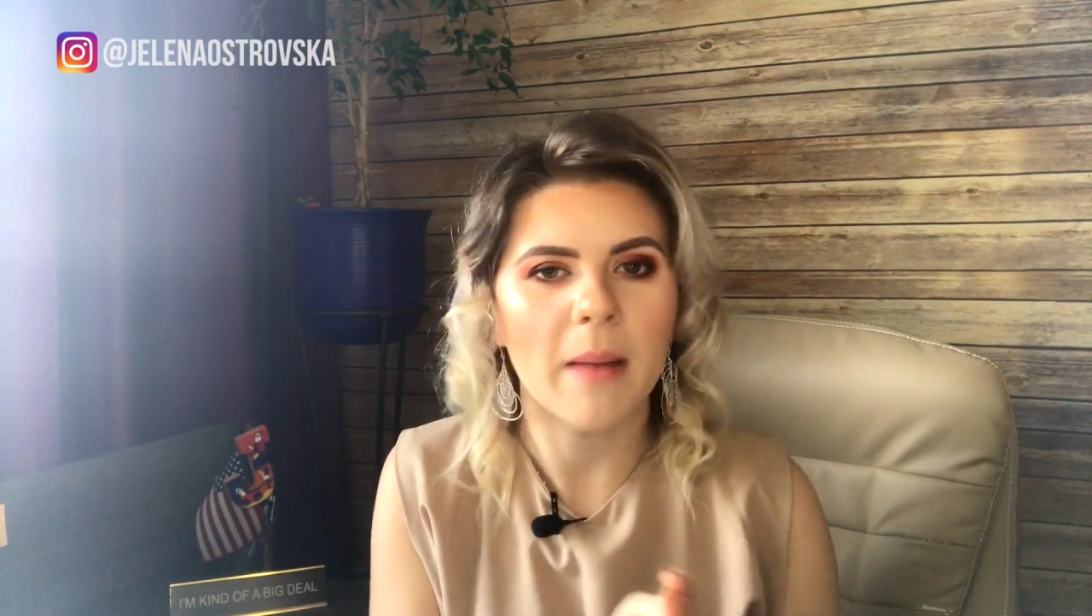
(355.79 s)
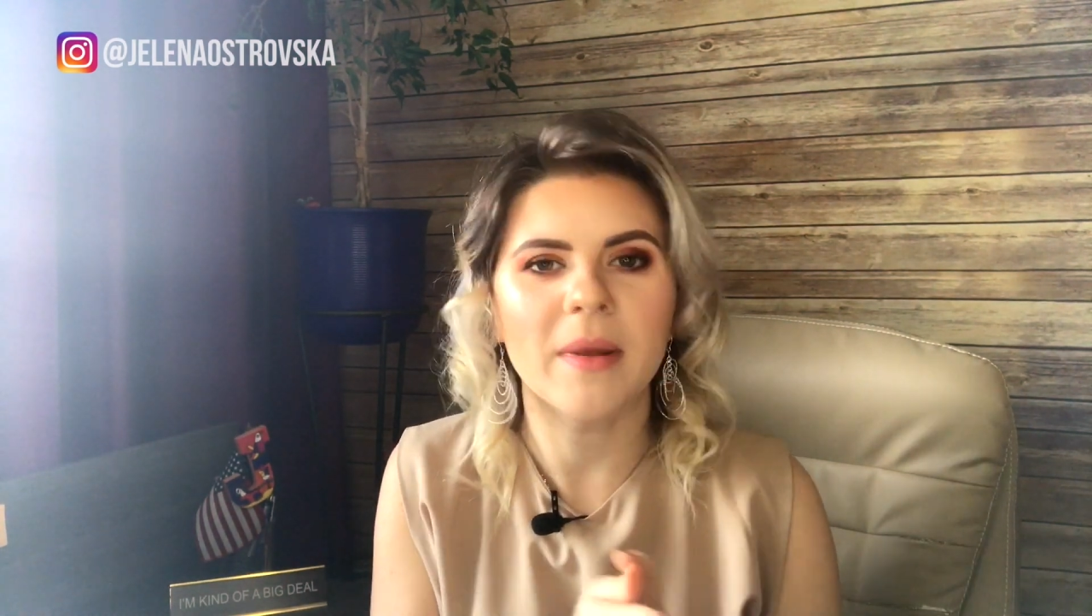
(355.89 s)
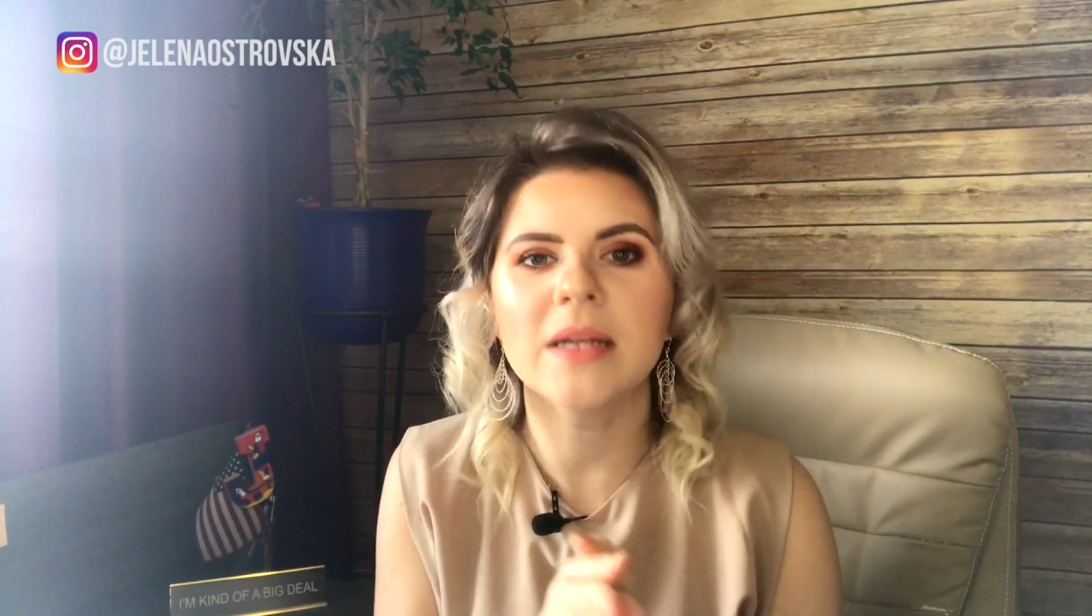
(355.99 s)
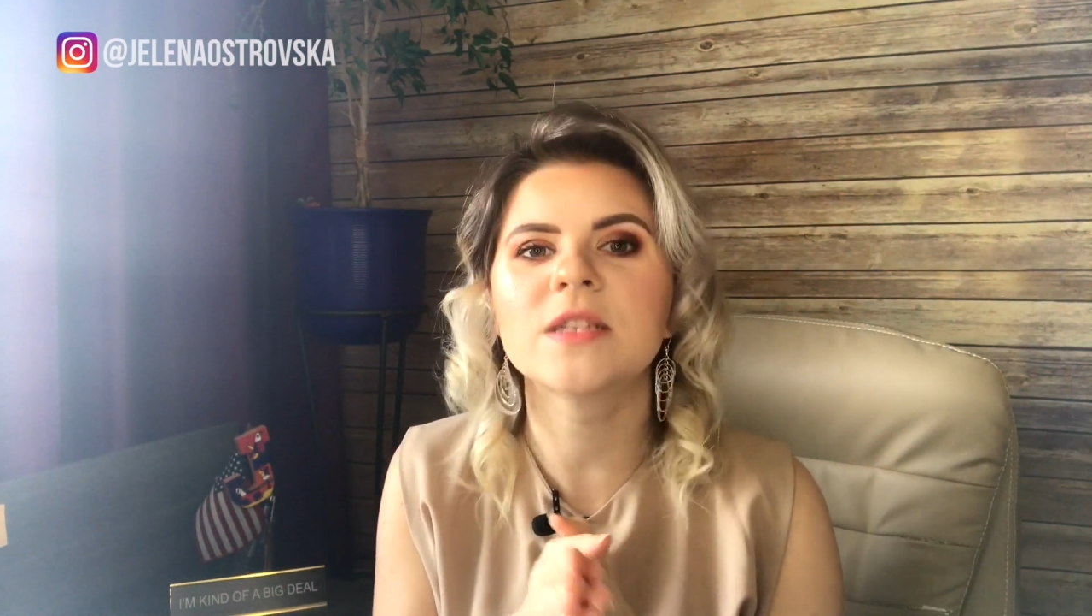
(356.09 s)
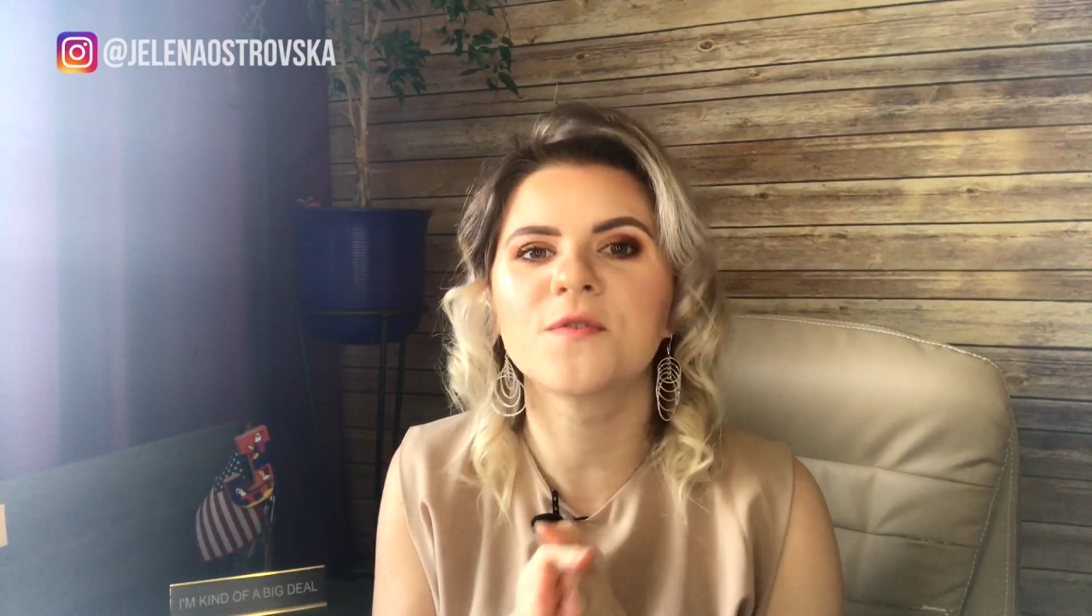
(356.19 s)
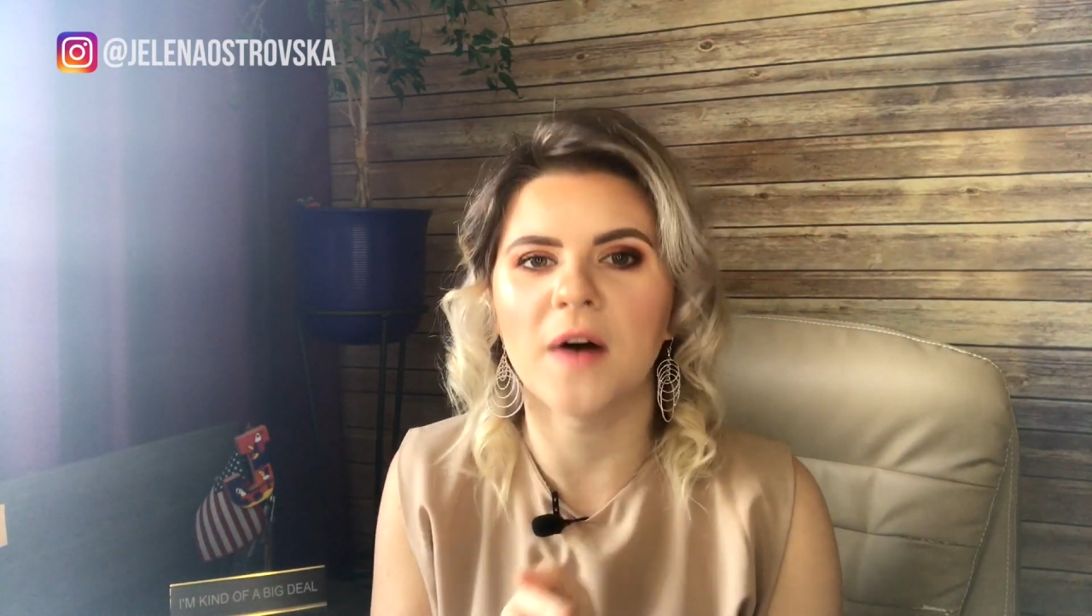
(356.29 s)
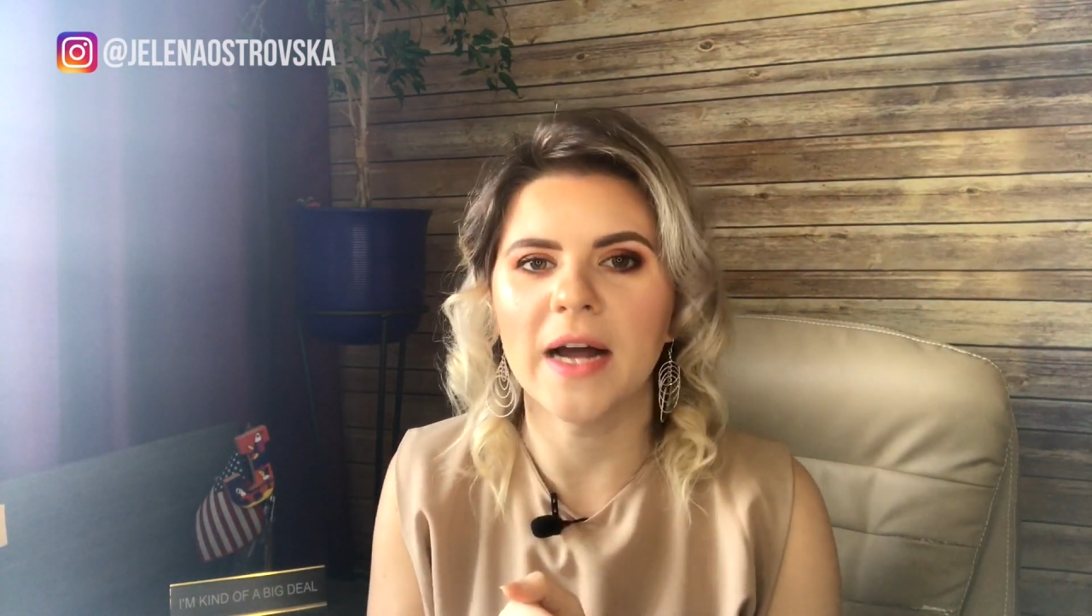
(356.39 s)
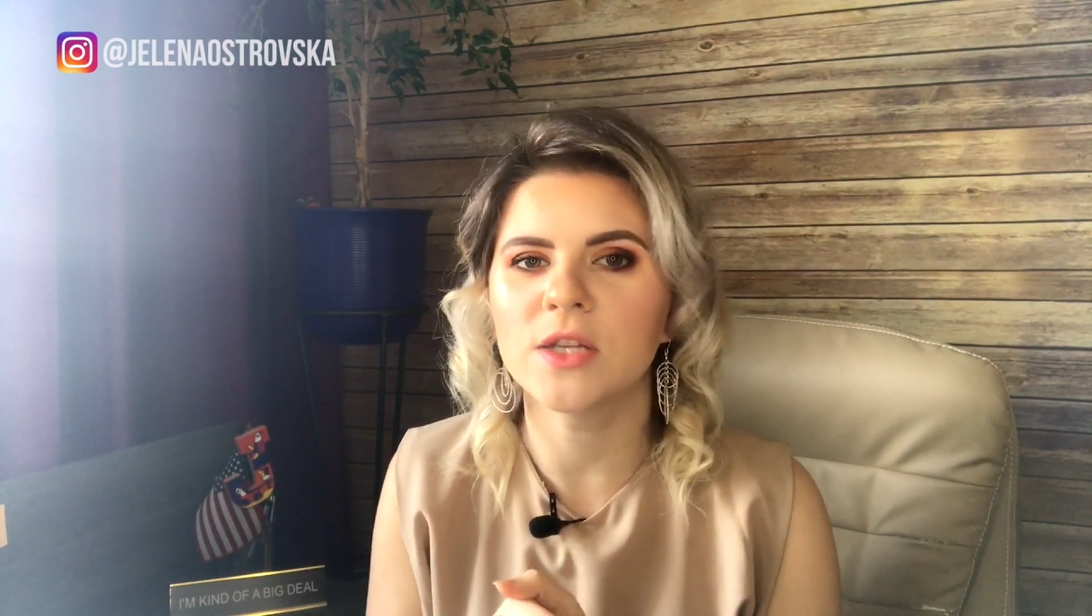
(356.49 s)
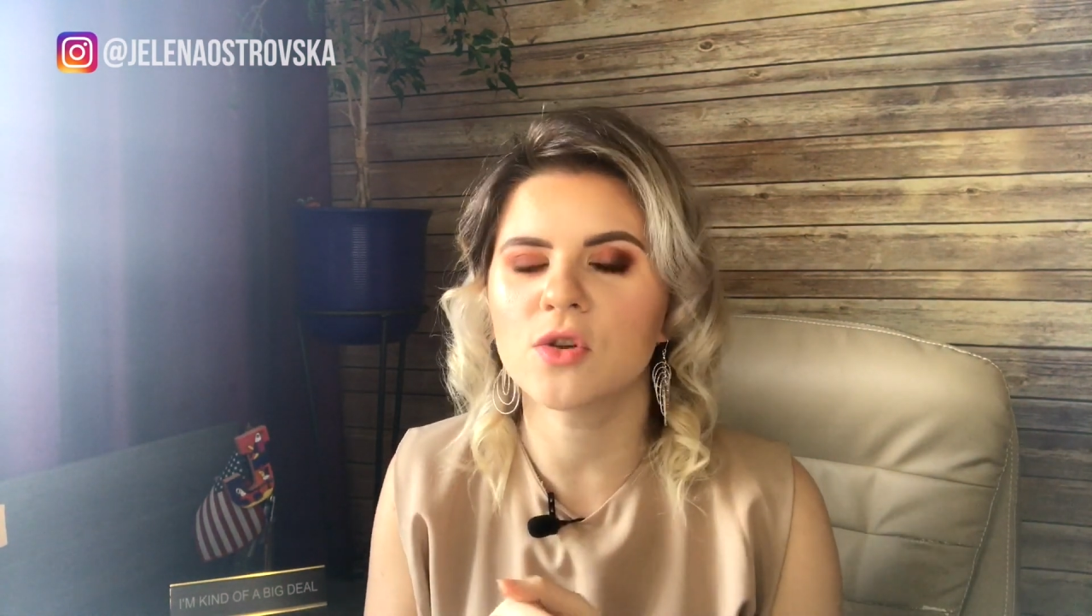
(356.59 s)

I mean, it's fine